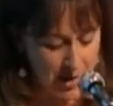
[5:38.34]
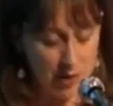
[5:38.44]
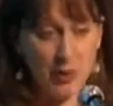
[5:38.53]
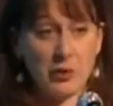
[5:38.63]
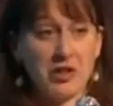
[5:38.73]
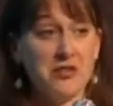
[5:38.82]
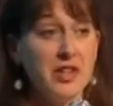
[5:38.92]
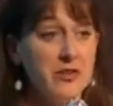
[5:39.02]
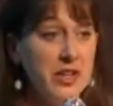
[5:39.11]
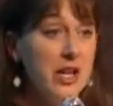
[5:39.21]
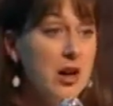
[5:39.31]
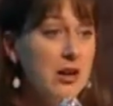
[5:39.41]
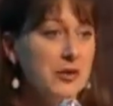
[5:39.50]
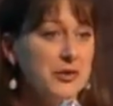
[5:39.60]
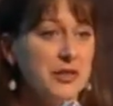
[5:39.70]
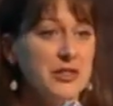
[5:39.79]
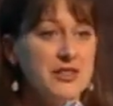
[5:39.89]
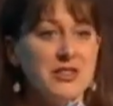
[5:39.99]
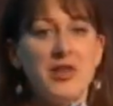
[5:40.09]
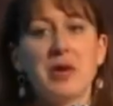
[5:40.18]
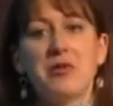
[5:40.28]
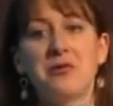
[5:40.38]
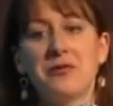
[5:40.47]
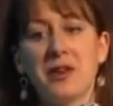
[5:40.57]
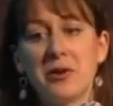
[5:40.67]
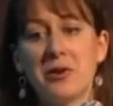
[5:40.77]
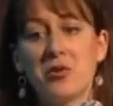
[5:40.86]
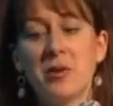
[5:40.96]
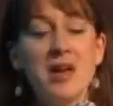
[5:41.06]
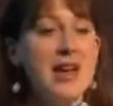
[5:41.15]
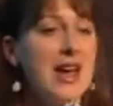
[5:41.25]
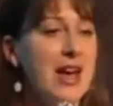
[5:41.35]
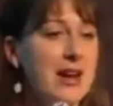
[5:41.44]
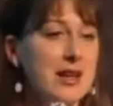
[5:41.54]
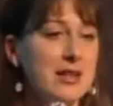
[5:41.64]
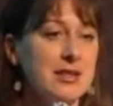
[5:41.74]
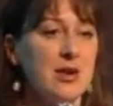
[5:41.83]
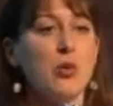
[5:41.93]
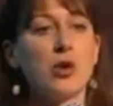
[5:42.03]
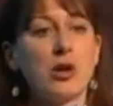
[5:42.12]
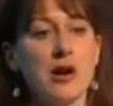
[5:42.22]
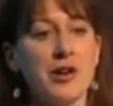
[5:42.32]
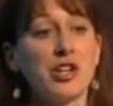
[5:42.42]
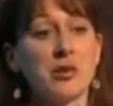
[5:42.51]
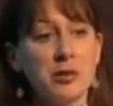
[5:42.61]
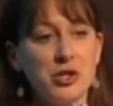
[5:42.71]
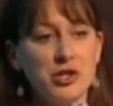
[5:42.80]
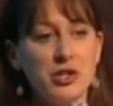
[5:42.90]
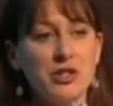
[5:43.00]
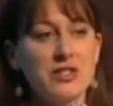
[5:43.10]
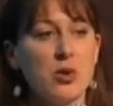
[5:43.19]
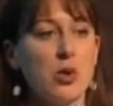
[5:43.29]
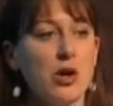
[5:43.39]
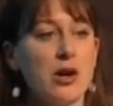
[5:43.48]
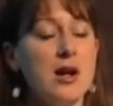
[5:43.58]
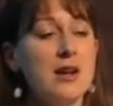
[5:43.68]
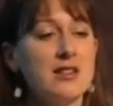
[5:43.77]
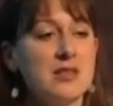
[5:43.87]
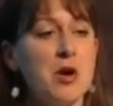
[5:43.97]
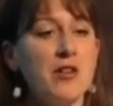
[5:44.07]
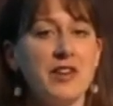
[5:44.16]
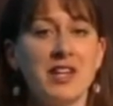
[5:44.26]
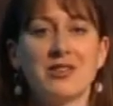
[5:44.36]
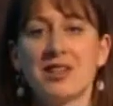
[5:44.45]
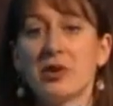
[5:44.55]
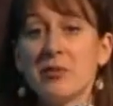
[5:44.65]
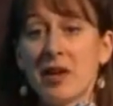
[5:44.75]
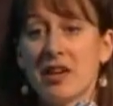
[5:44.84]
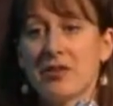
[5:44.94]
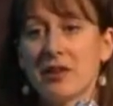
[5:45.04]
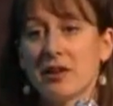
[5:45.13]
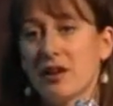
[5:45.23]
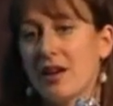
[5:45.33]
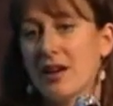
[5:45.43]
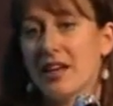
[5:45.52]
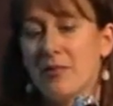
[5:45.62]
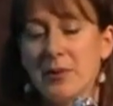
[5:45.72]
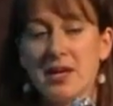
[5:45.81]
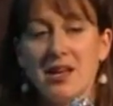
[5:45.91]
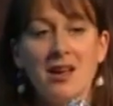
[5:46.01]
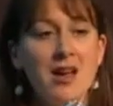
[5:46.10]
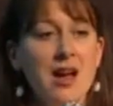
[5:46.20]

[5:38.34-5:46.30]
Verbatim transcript: We work with videographers, so they would film, edit, work on our commercials or small videos that we'd make for a company.